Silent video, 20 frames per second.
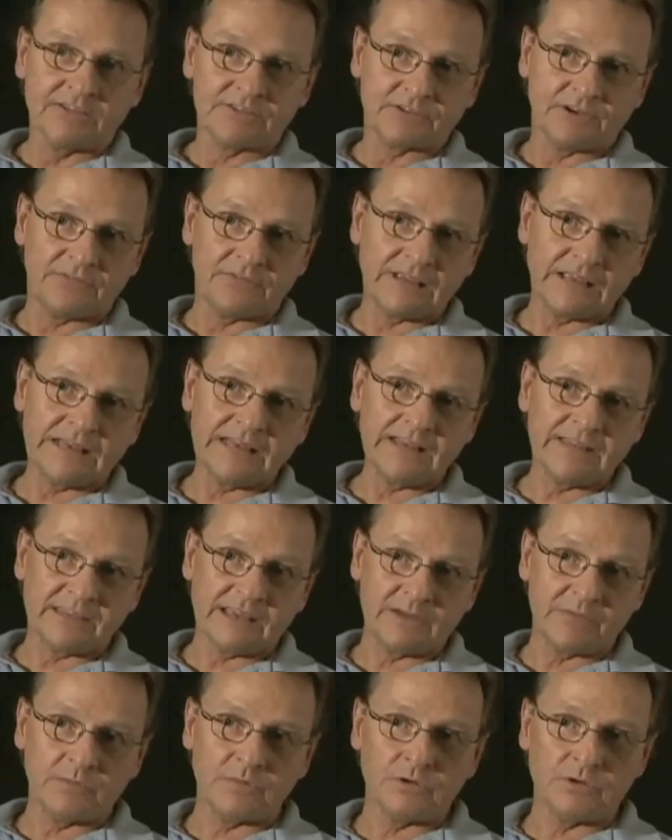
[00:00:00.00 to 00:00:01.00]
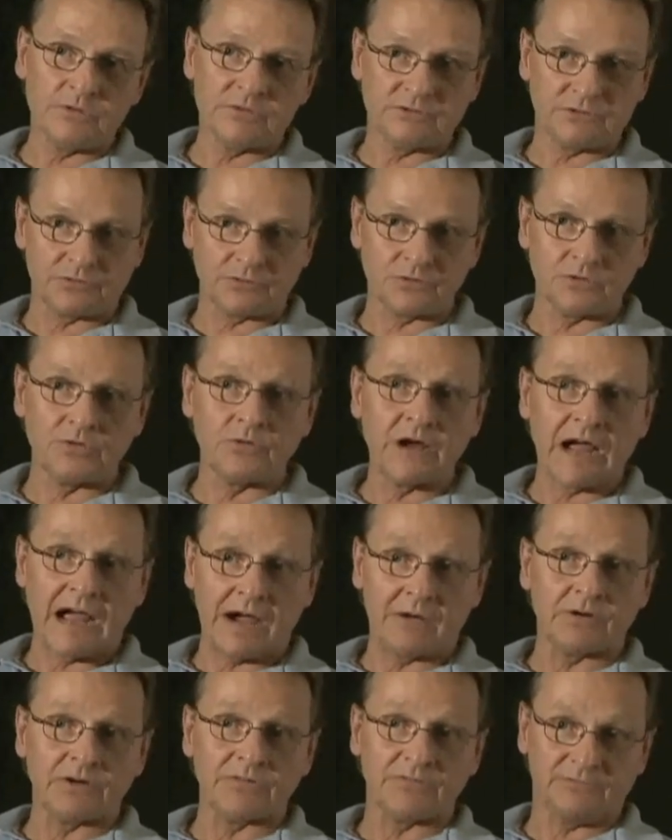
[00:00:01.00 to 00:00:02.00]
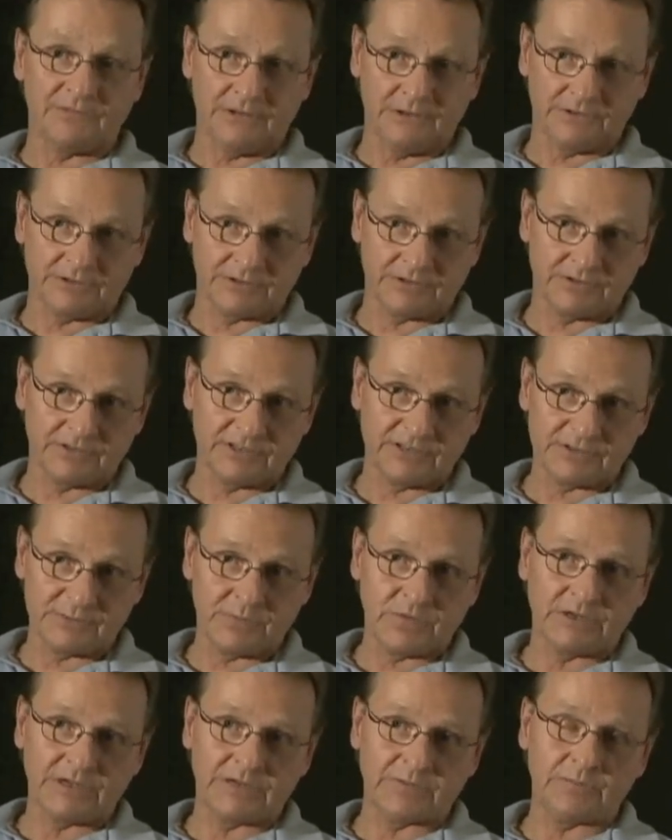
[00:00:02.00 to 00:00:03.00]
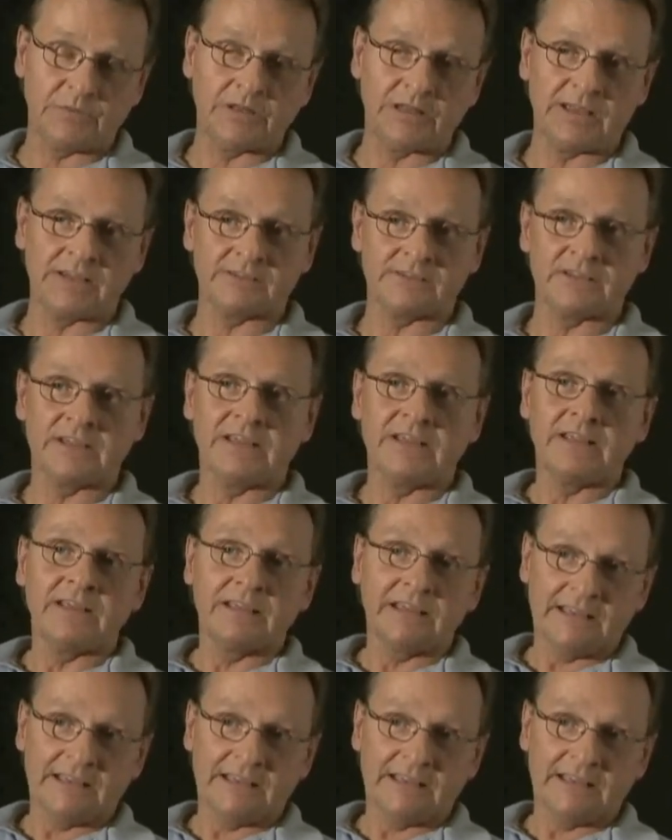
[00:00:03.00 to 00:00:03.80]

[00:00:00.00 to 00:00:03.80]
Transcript: So if anything moves through our filter that's put in place,